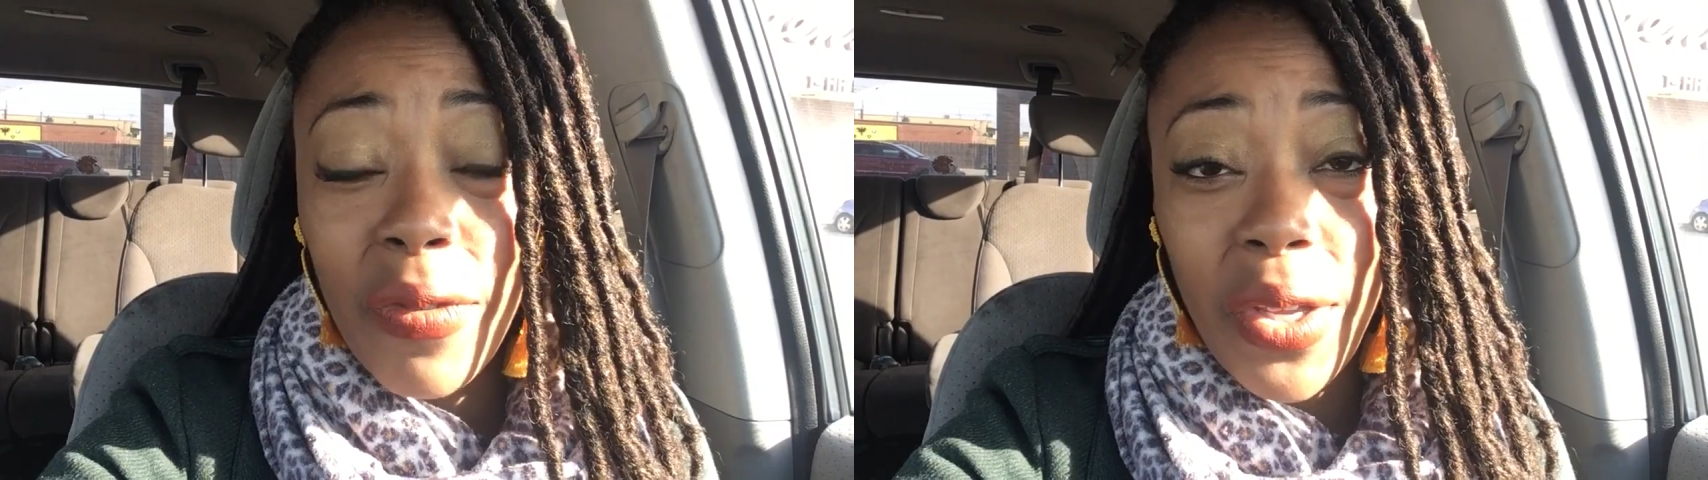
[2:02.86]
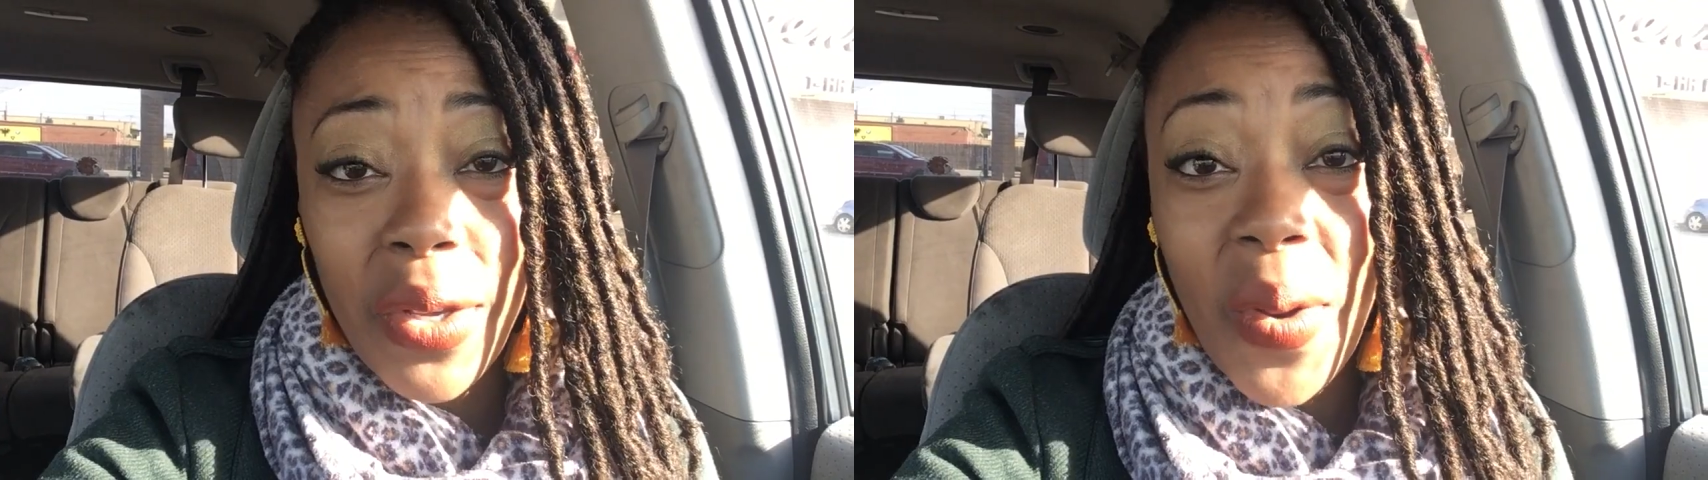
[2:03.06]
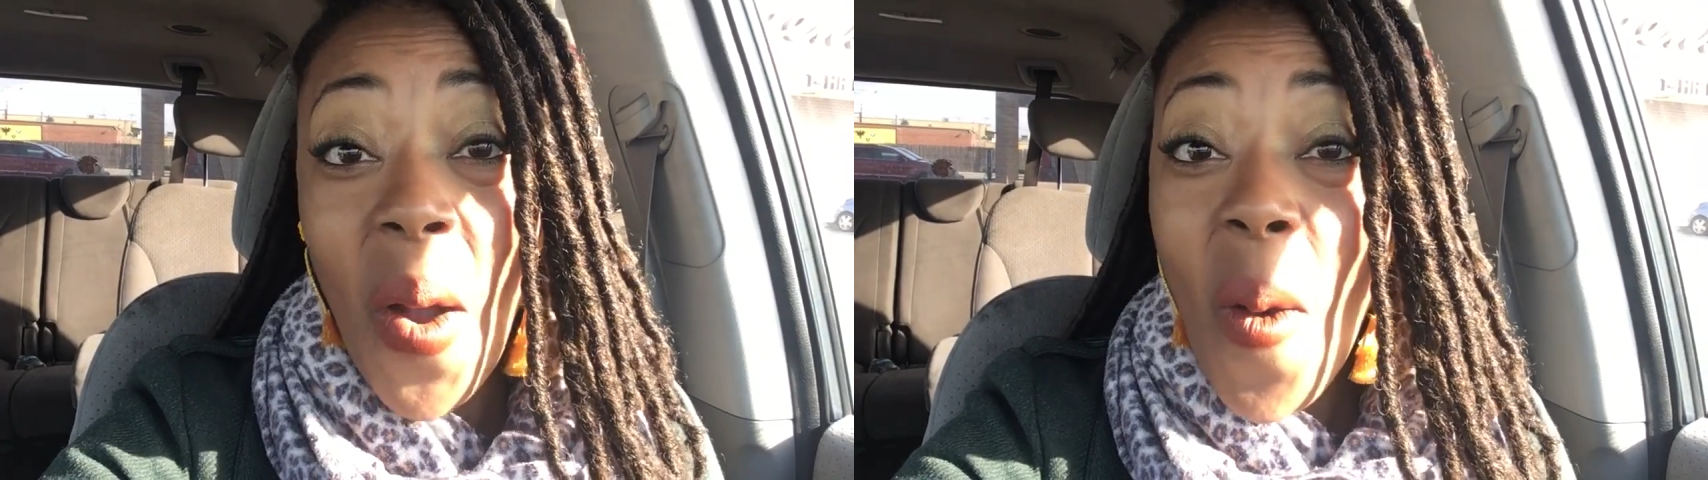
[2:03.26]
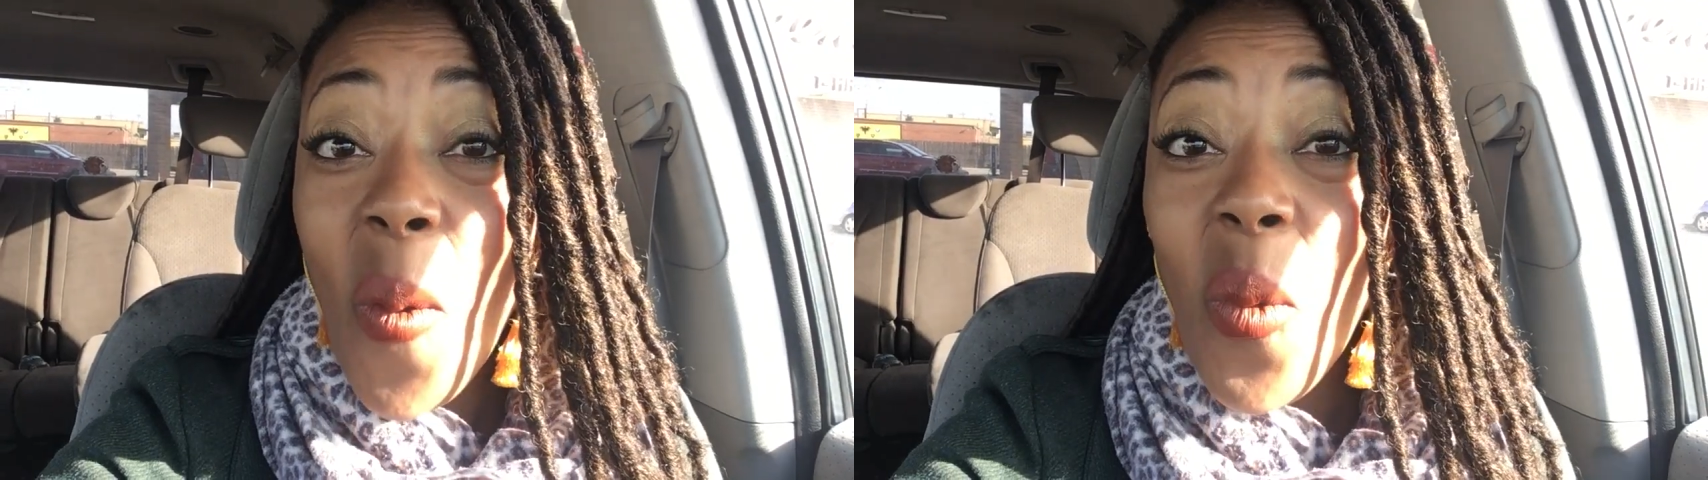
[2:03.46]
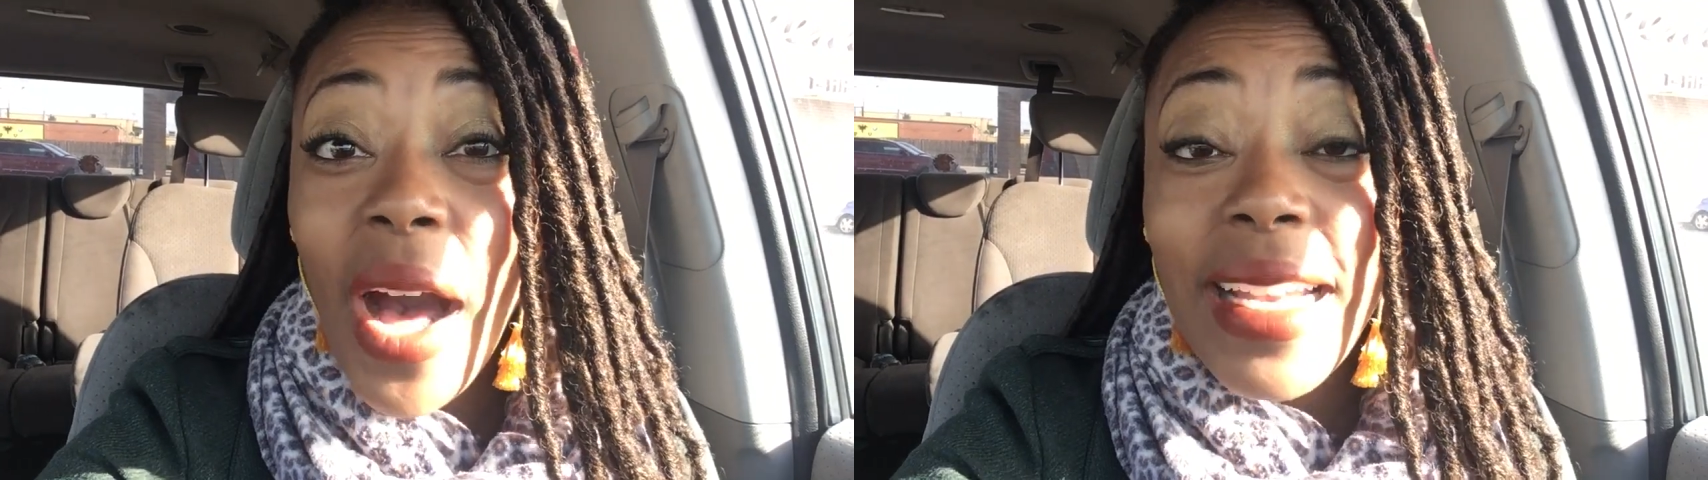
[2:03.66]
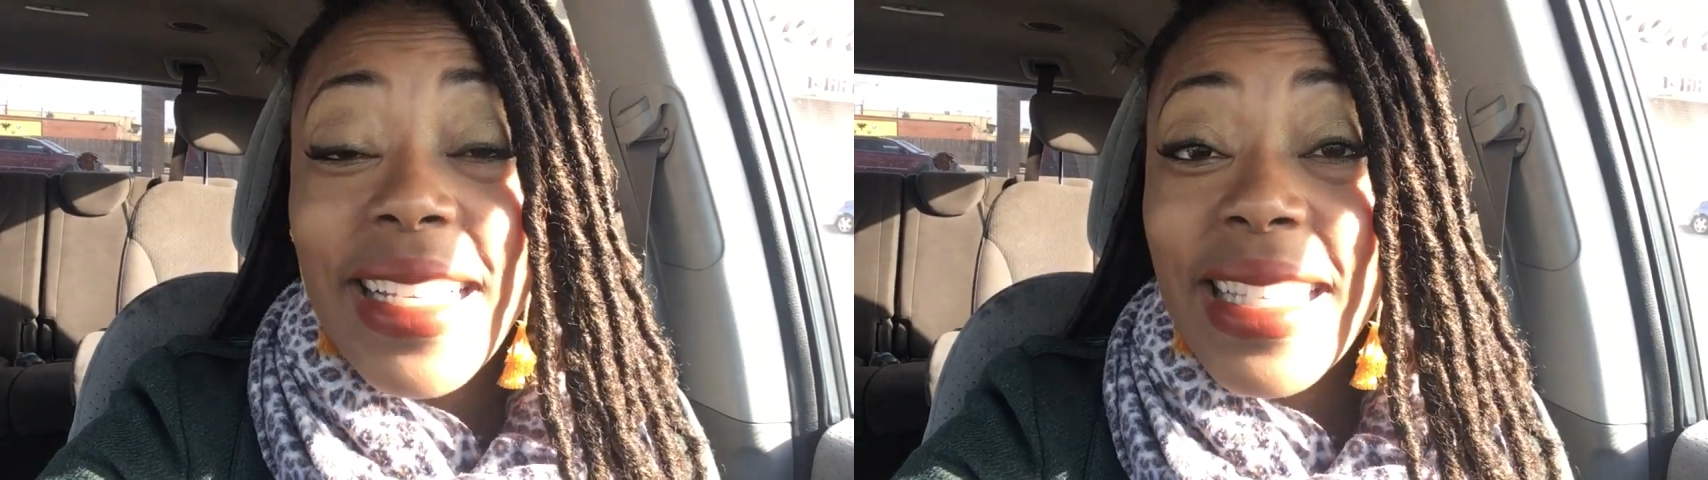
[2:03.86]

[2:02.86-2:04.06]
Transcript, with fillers: of you, one